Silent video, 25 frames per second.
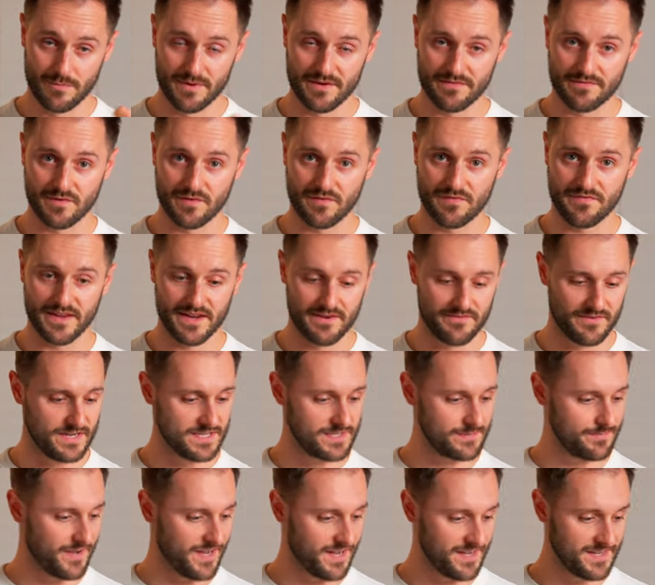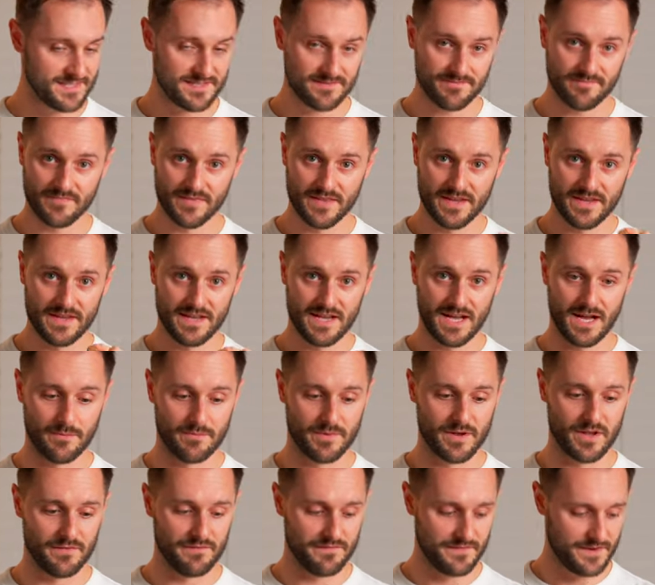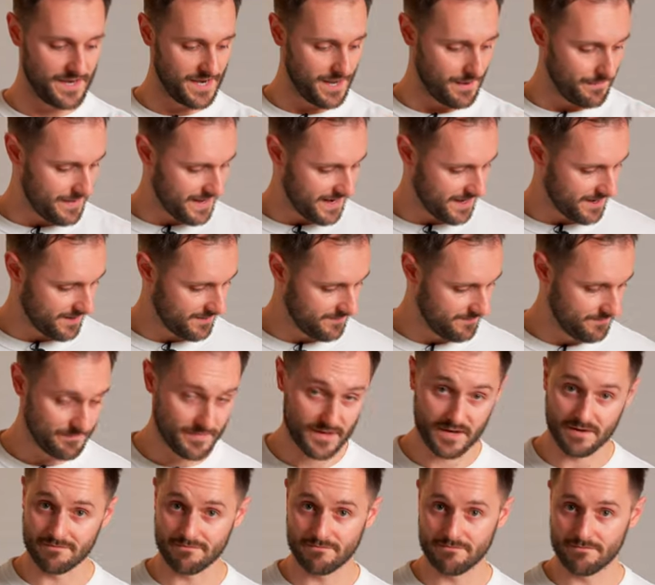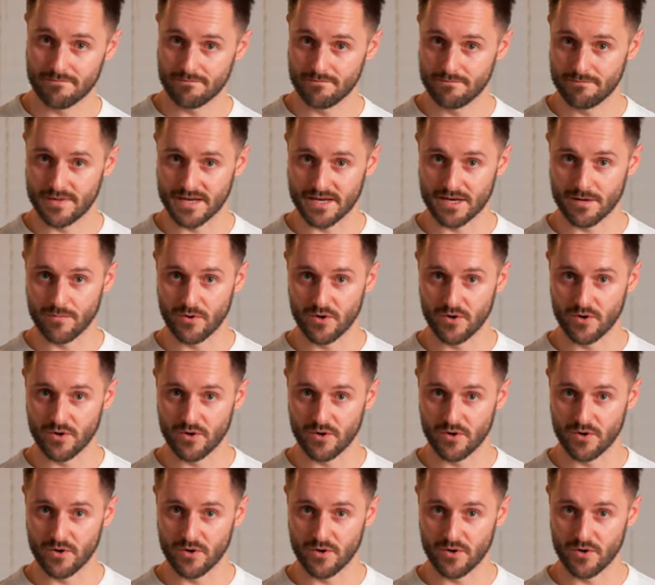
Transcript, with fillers: bit of your favorite spice. I'm going for nutmeg, but pick your